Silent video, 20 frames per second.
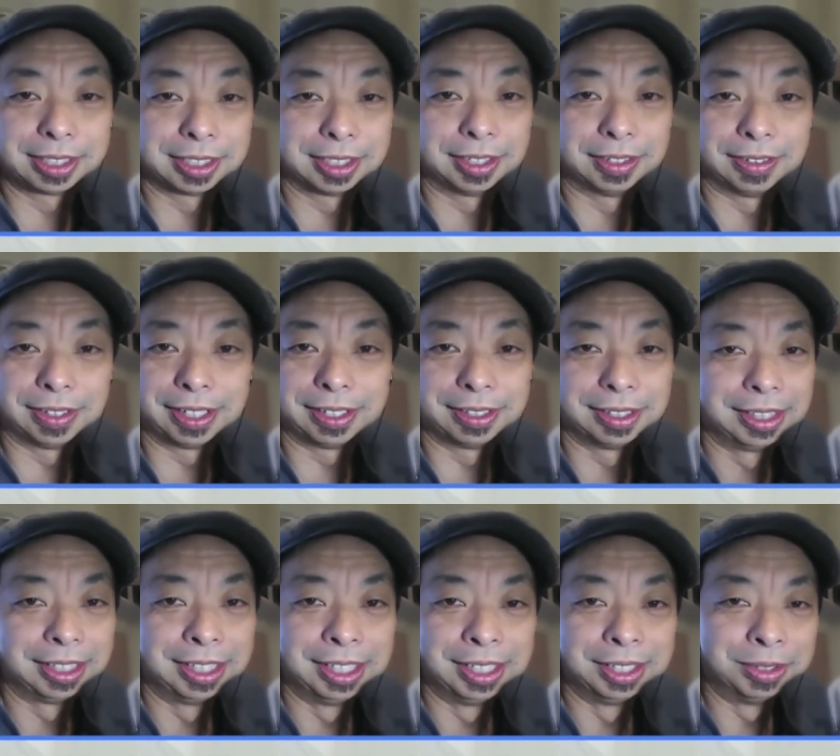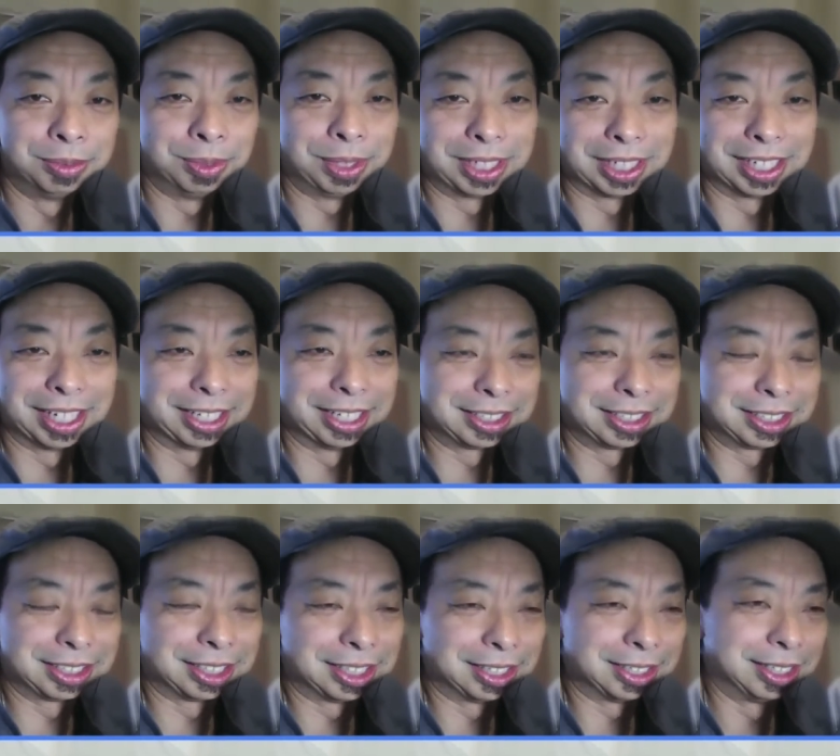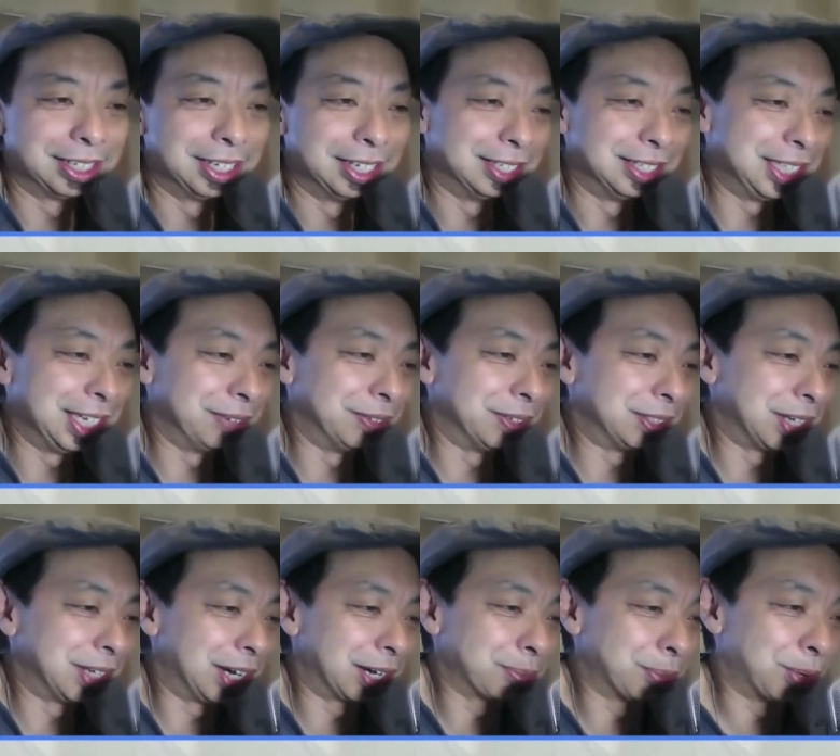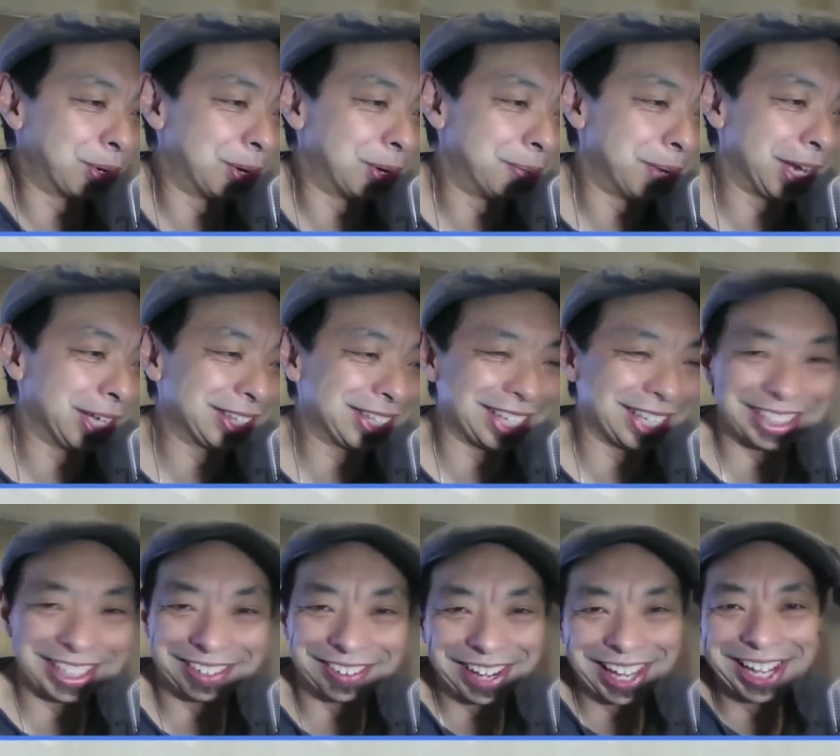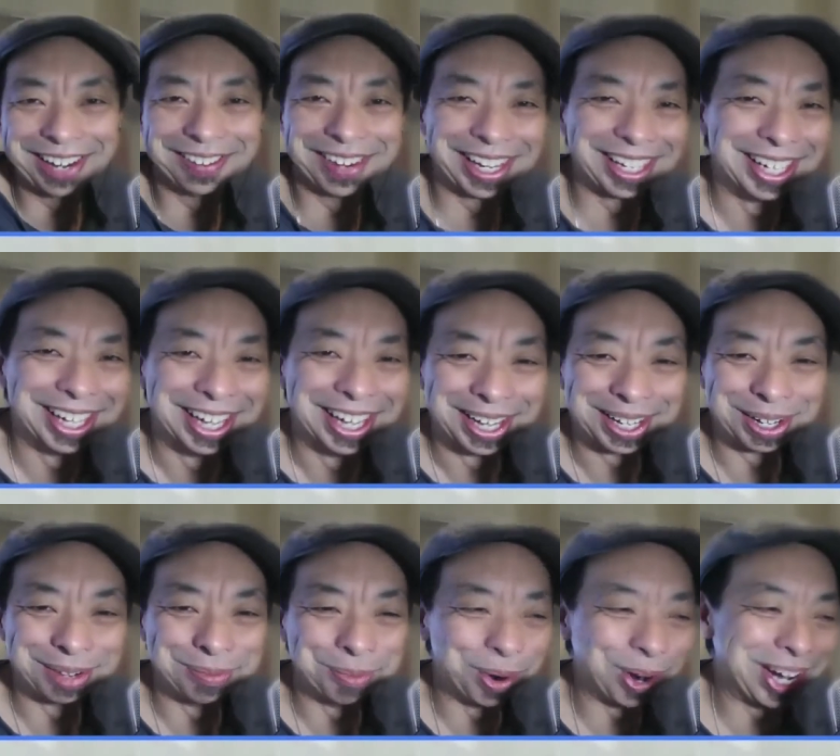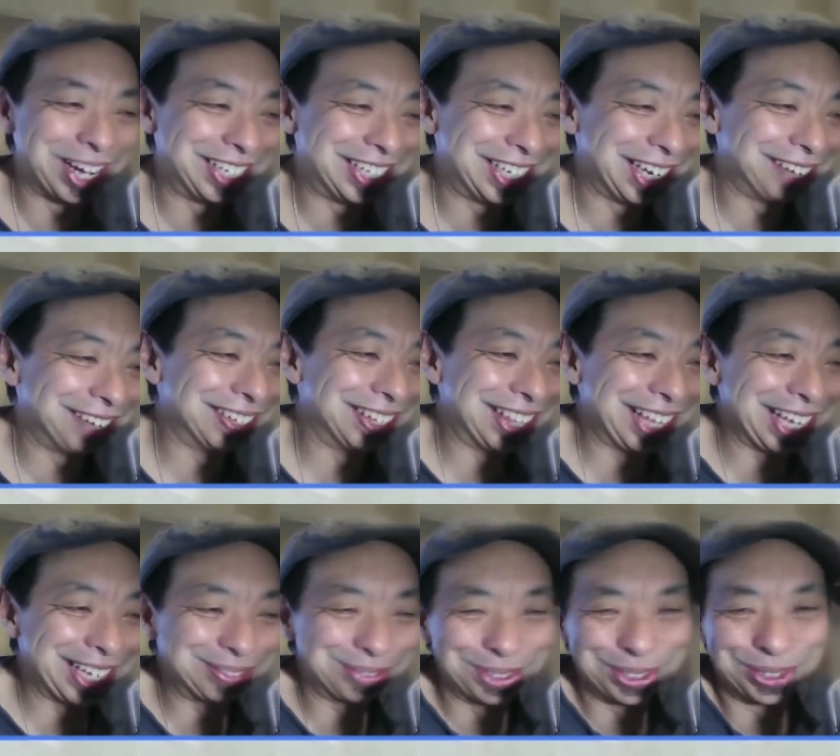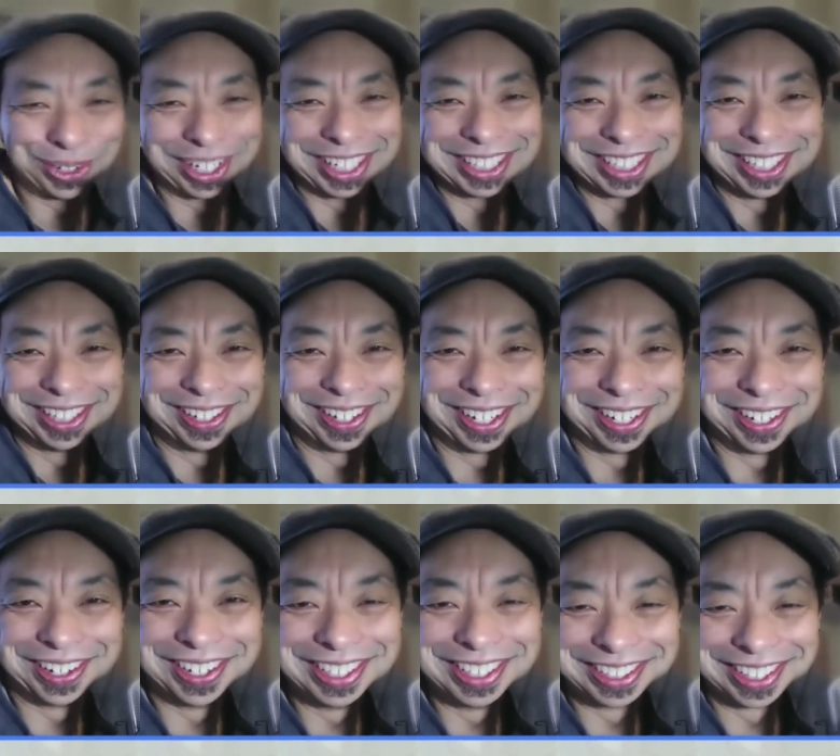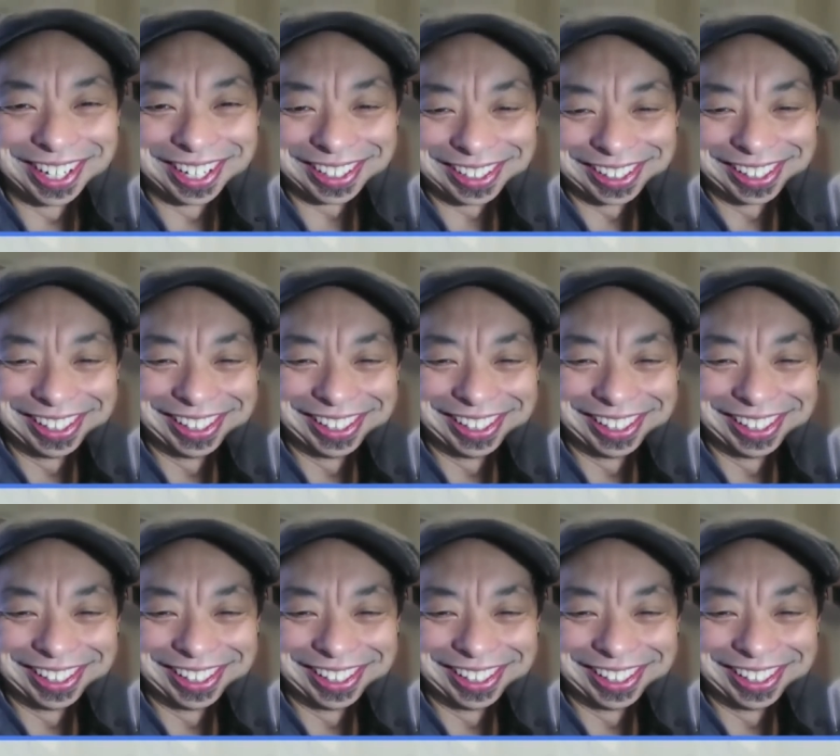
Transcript: So, and we can let uh, David talk more about that. Anyway, good morning, David. Thanks for joining us here on Nerd Stalker